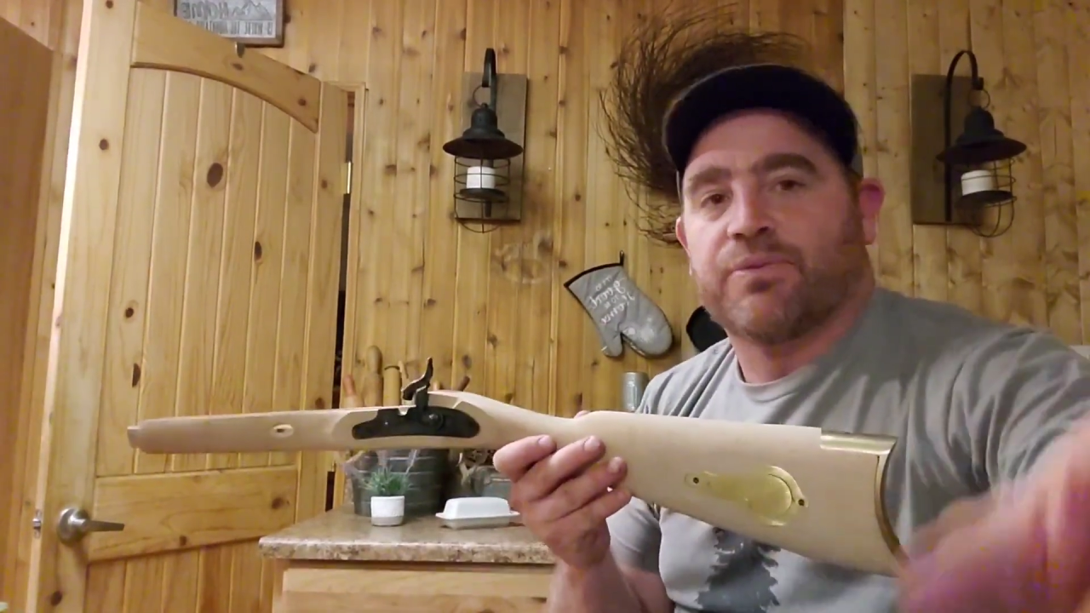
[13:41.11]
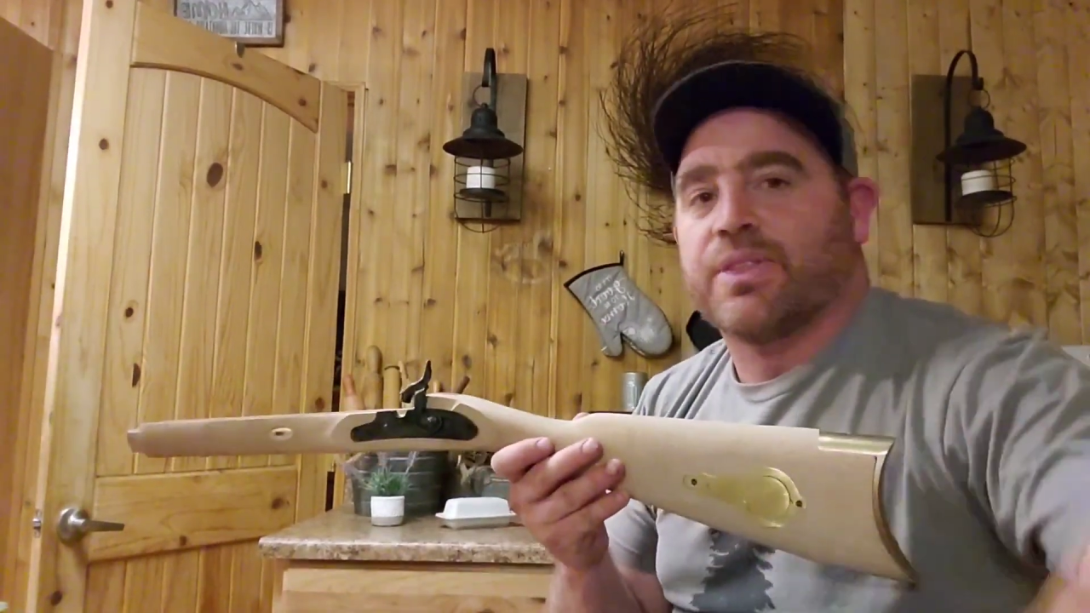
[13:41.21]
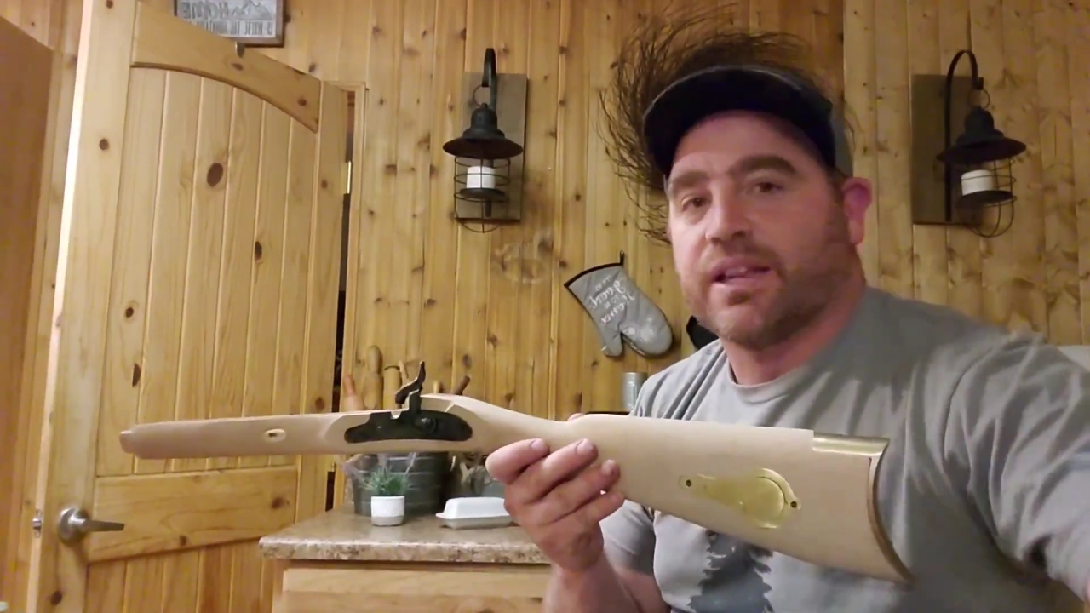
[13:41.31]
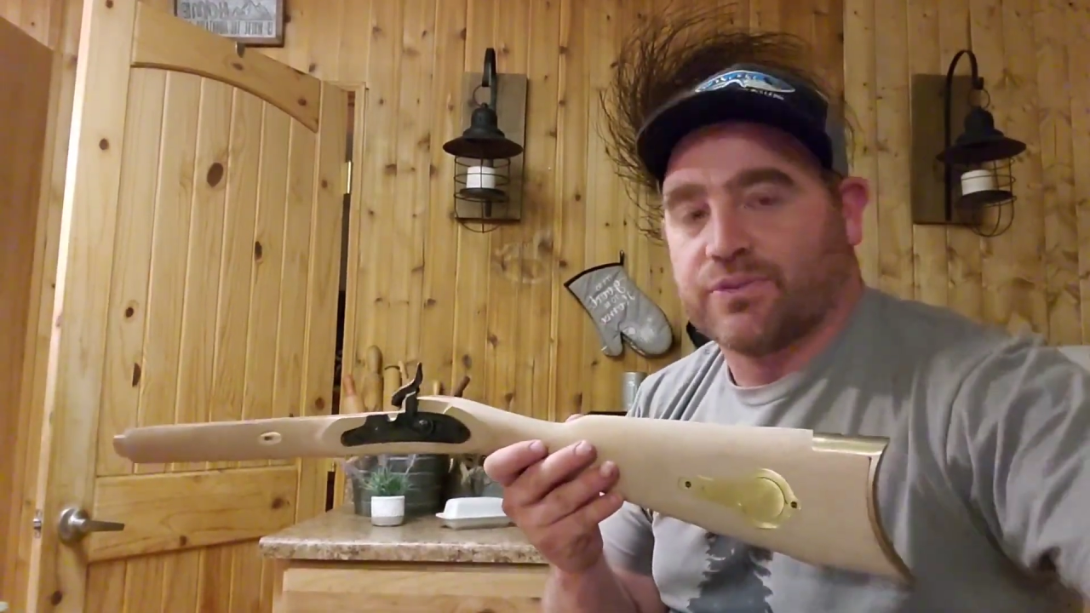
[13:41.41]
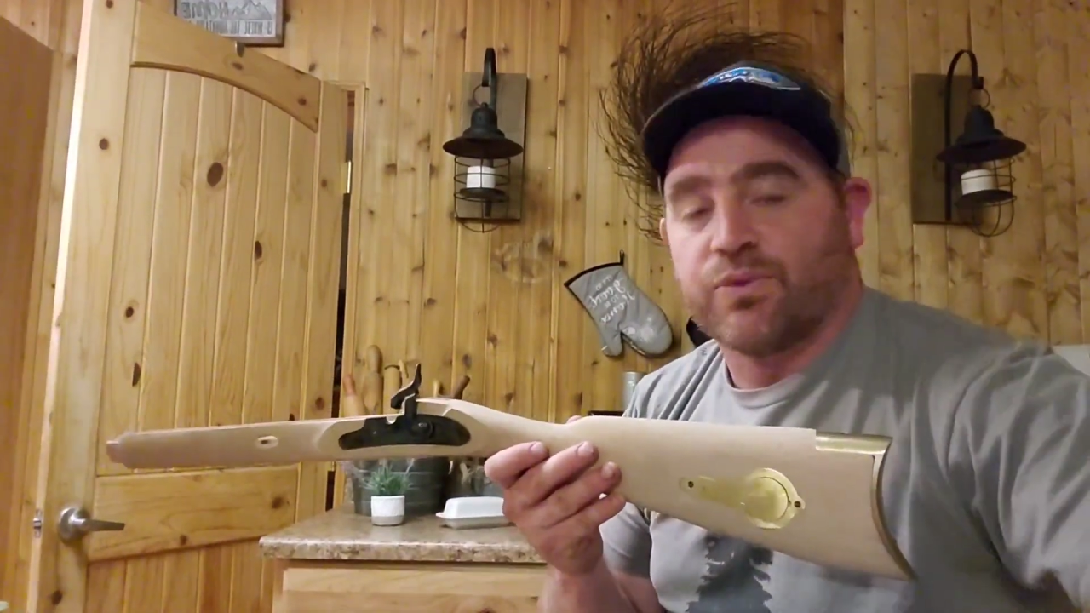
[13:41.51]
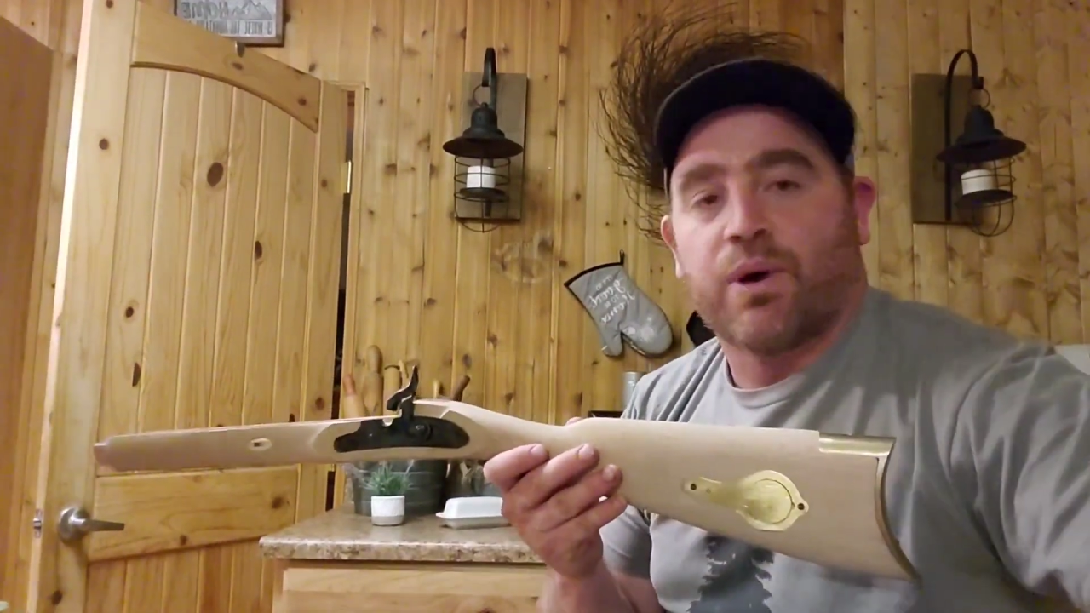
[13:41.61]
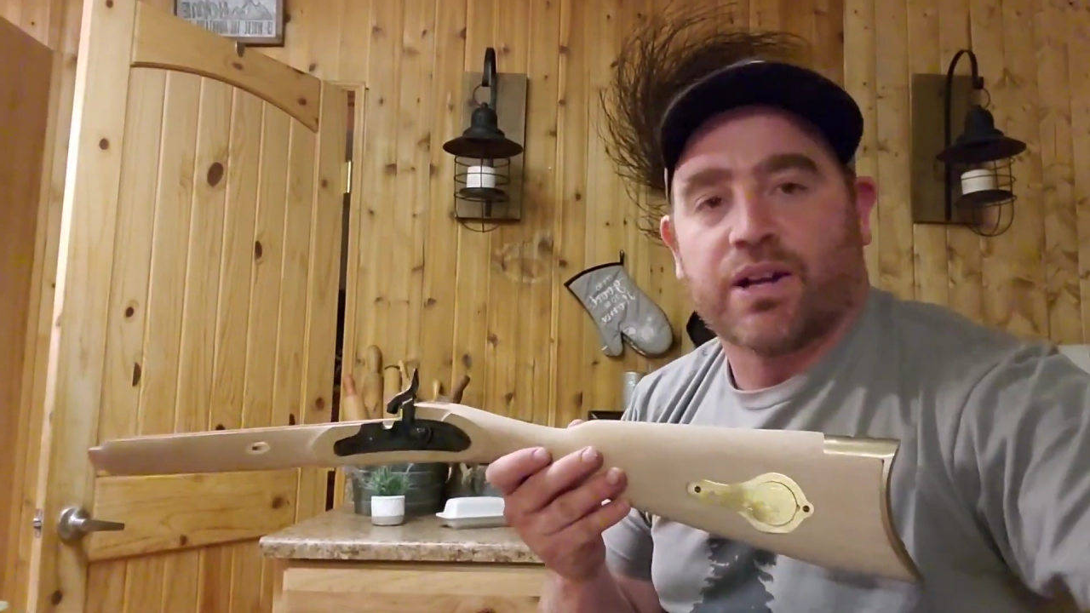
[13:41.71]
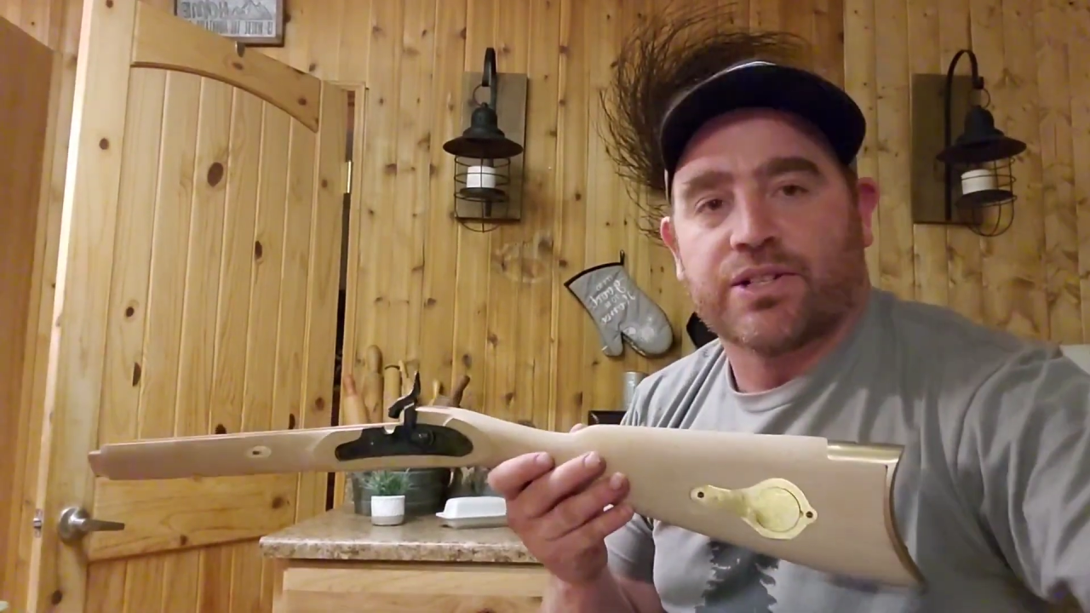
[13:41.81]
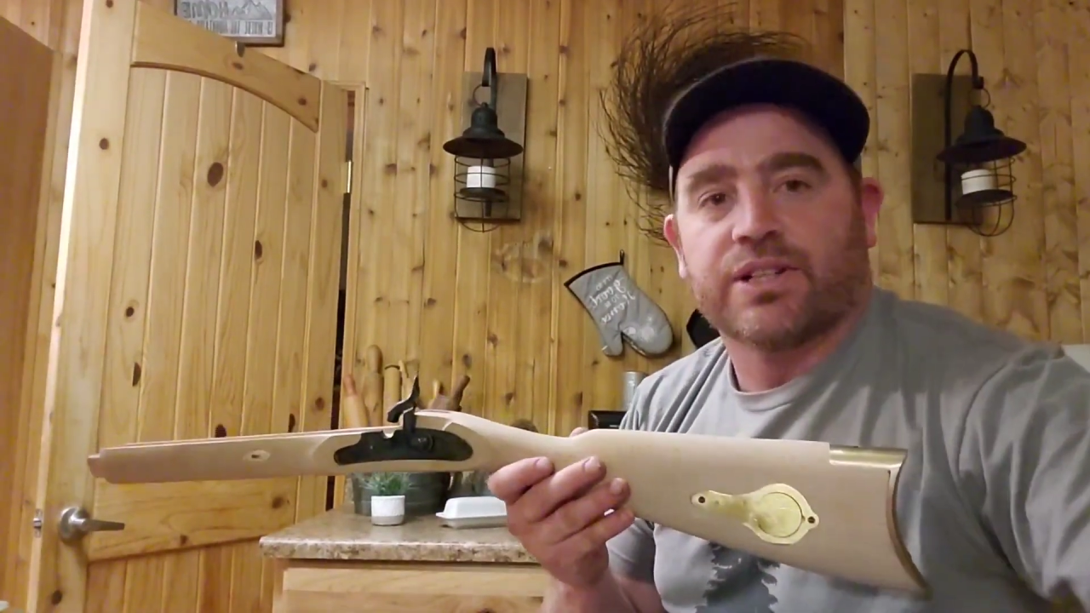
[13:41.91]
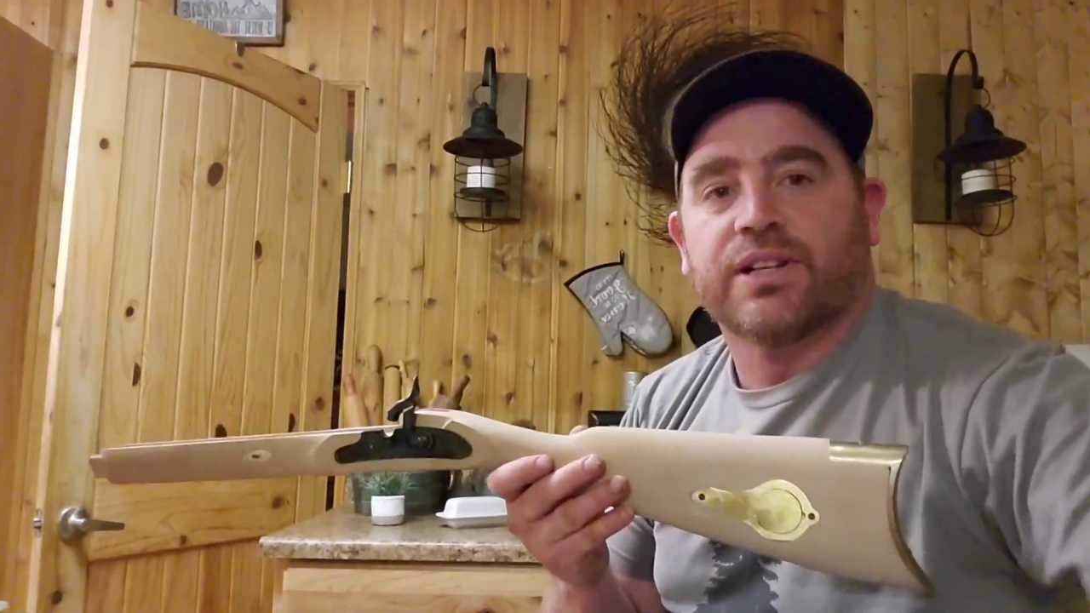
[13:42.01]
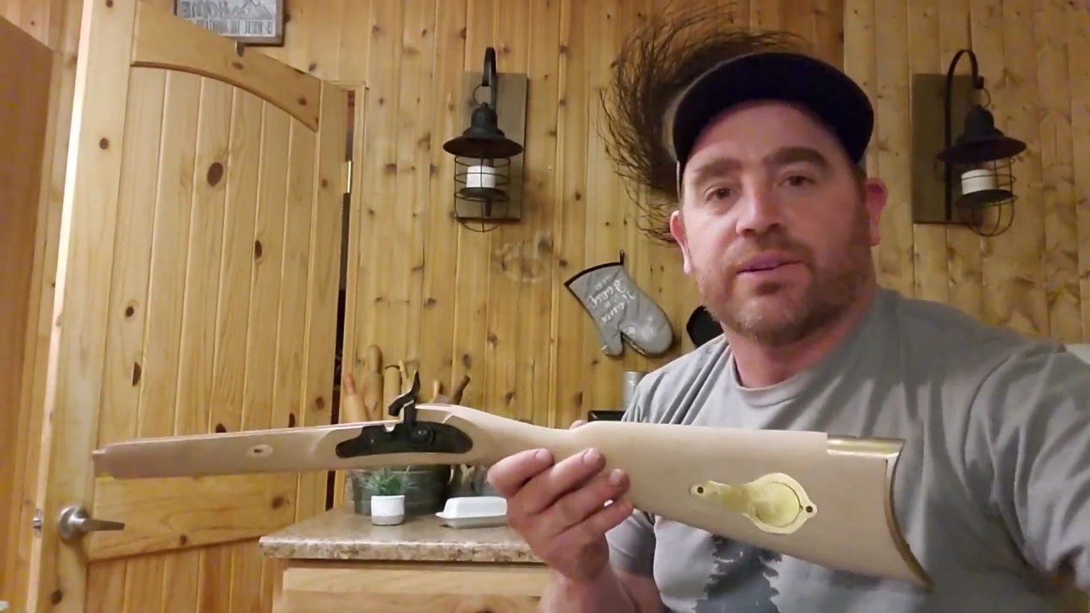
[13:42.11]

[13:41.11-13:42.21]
Thanks for watching,